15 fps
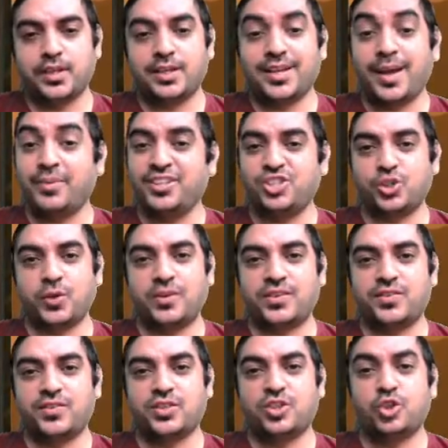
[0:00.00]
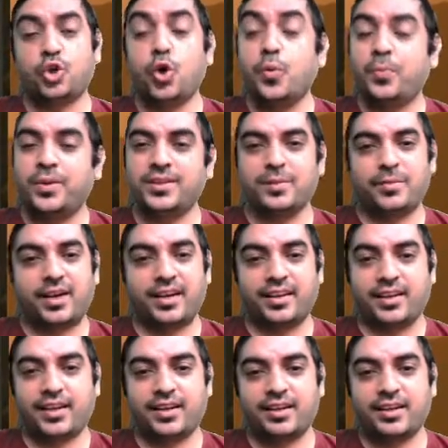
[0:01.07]
Amateurs open the
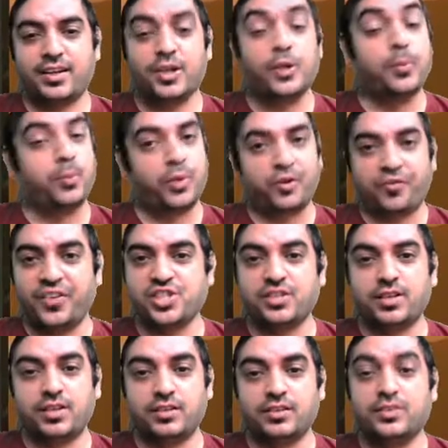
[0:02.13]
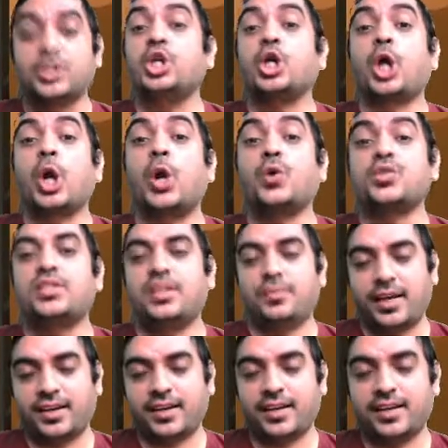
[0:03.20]
market, professionals close the
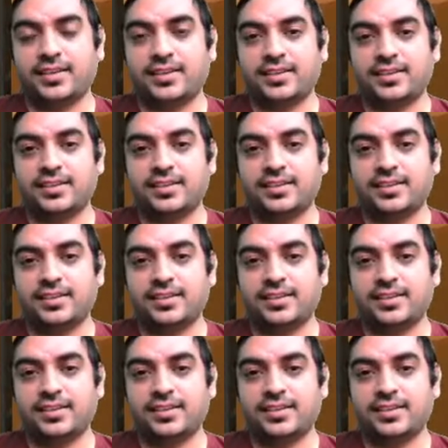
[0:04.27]
market.